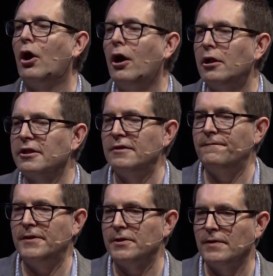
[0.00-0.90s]
all
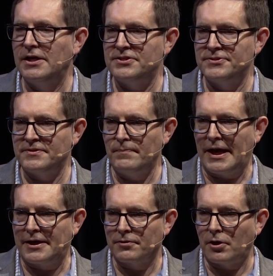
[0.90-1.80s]
configurations of
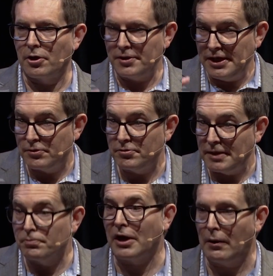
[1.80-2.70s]
matter are
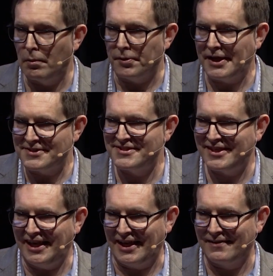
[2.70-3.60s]
equally probable. That's the
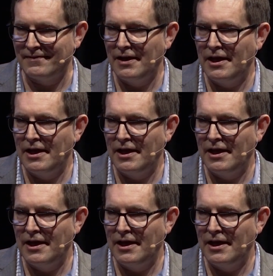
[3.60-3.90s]
key.